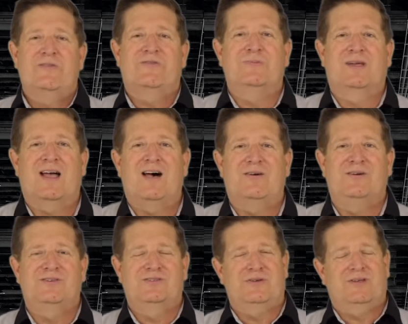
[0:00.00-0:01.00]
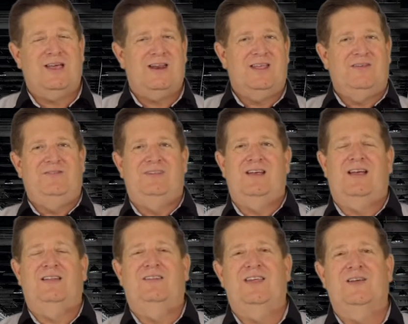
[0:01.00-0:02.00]
from college, so he kind of gives you an
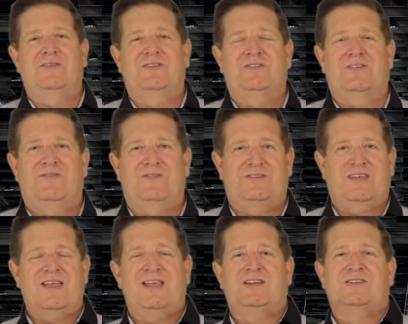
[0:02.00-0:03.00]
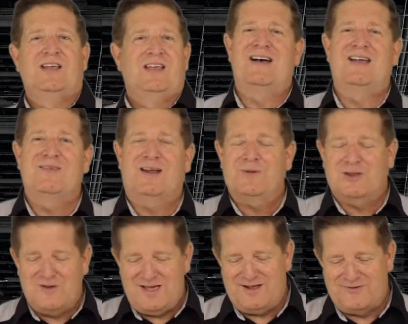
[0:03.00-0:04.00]
idea of his age. And I'm gonna
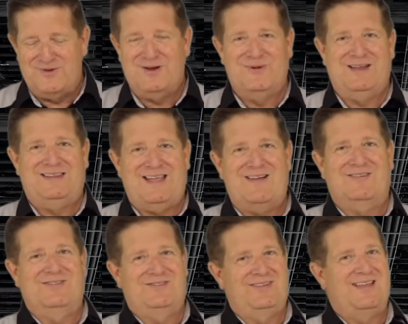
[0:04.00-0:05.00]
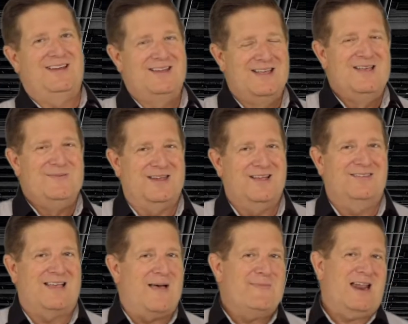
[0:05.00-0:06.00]
go ahead and read what Dallas said, because
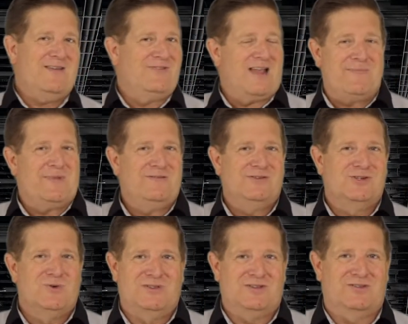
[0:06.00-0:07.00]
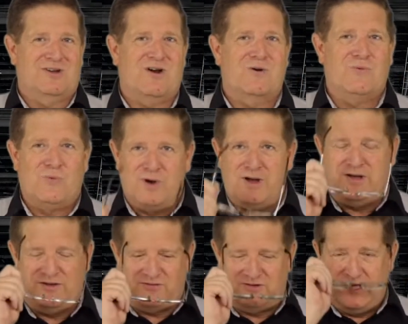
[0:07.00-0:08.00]
I'm not even sure what this car
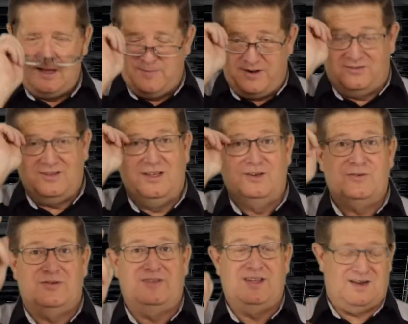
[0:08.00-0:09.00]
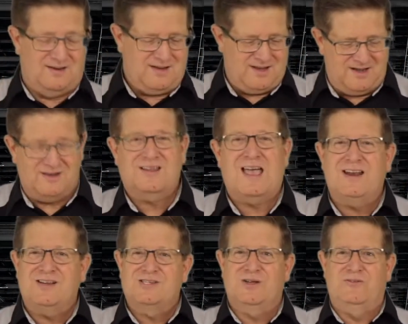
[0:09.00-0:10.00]
was. But it's interesting, and it kind
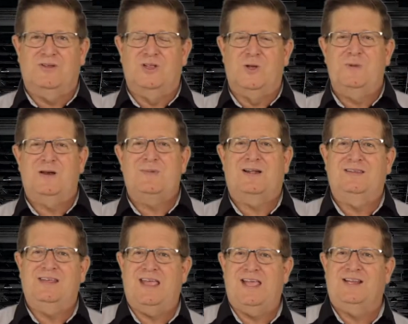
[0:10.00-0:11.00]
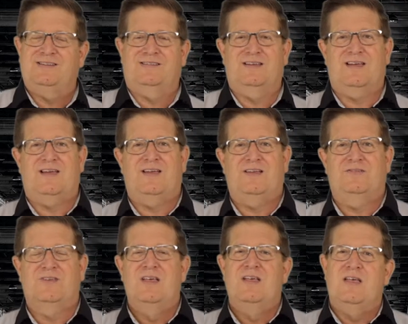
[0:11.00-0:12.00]
of shows you a little bit about the age of the guys
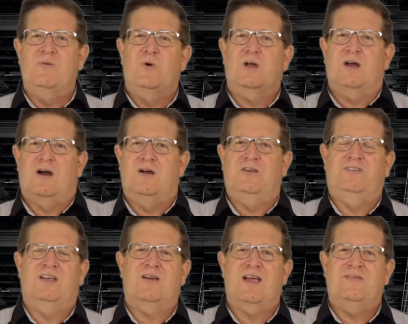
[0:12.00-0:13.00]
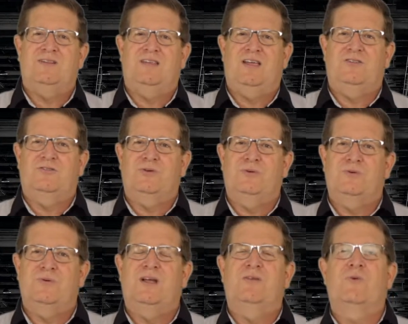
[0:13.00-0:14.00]
and what cars they gravitate
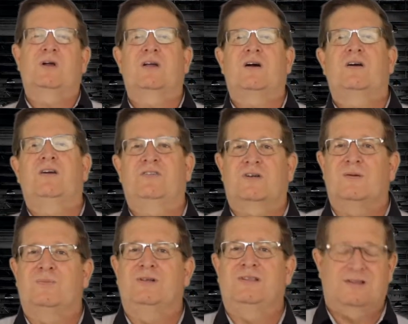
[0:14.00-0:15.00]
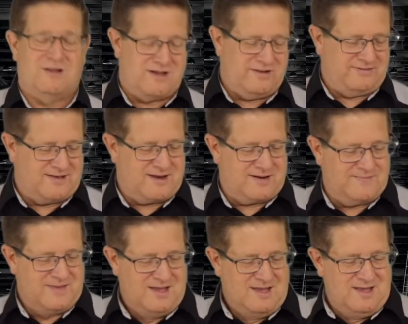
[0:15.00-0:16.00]
to and what cars are completely lost on them.
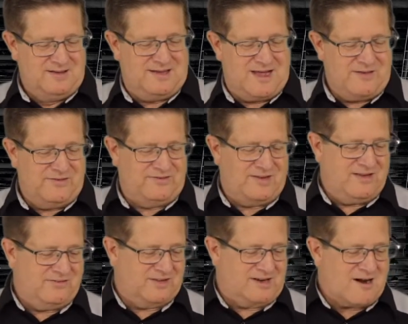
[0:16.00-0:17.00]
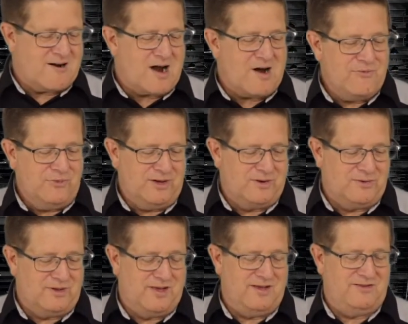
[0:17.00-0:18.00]
Dallas says, the car I really don't like